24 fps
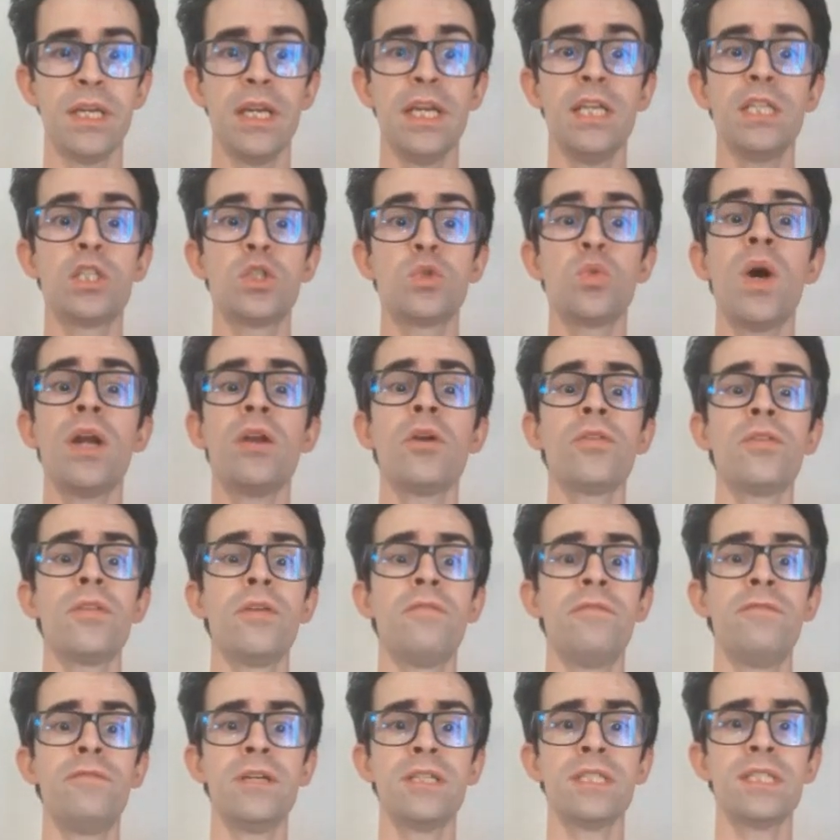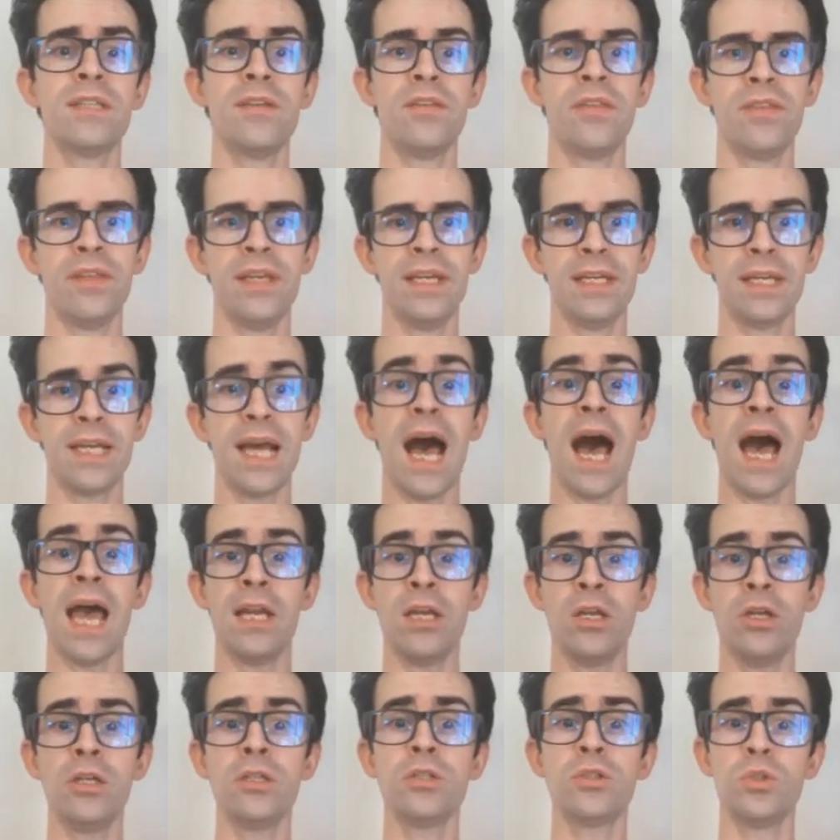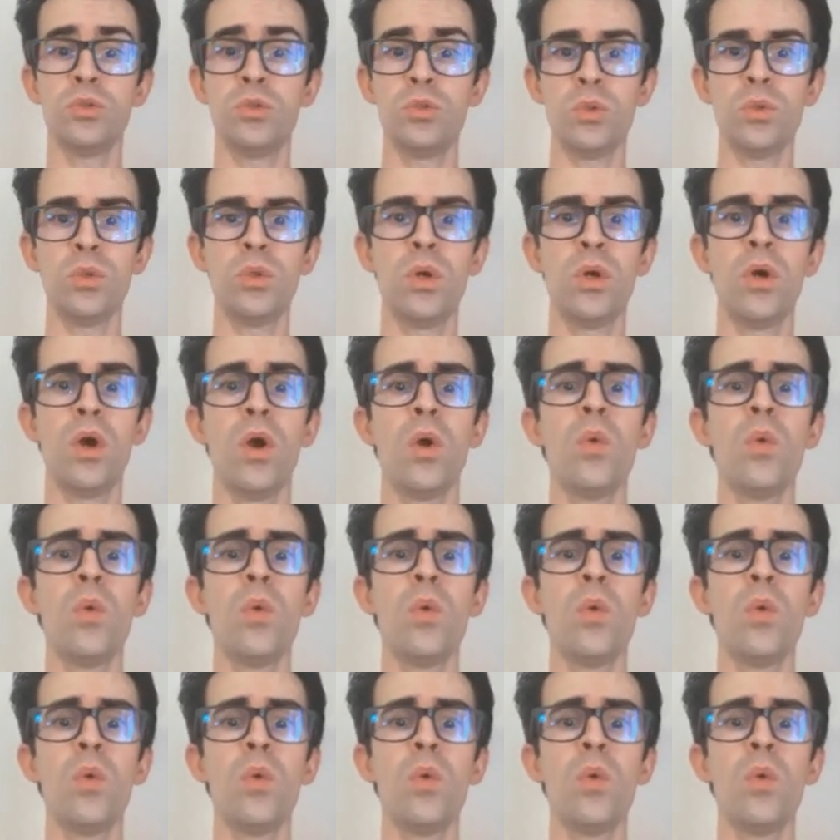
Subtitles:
It's one of the first things I learned to do